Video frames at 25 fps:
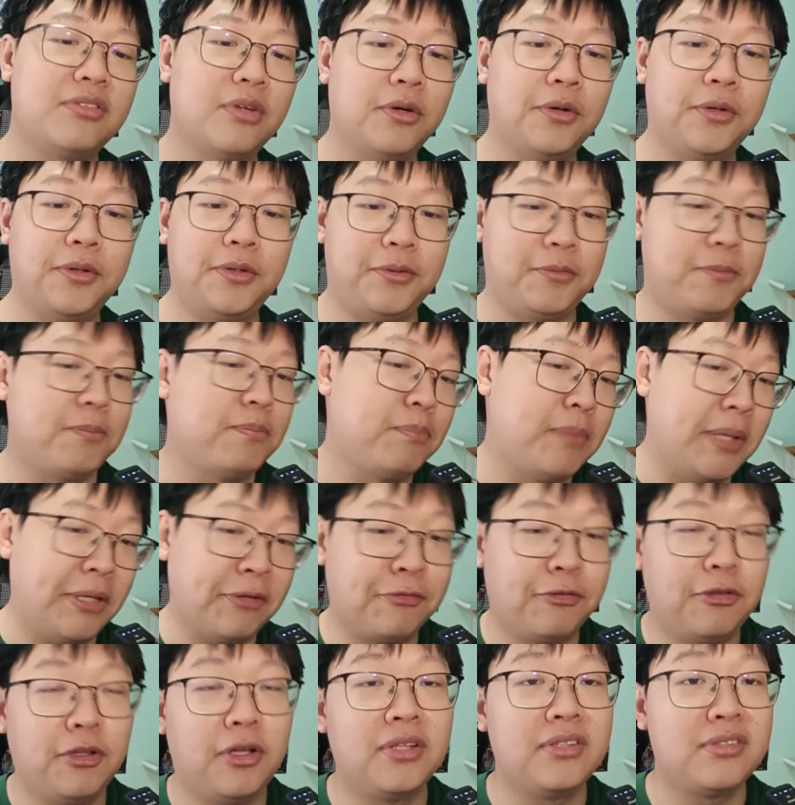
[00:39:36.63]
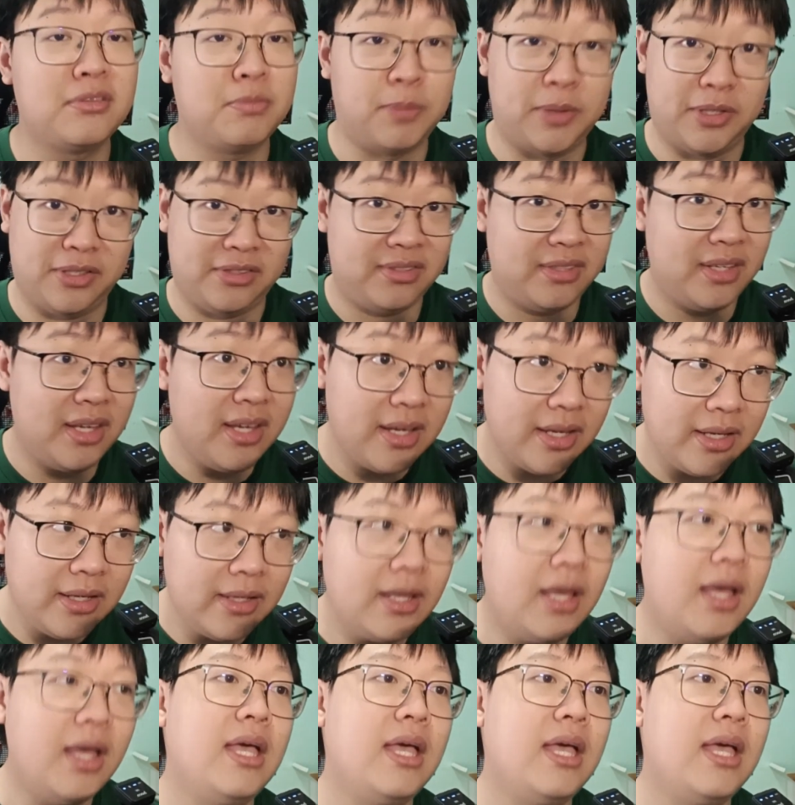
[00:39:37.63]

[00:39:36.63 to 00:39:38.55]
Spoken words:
or Biflons per se,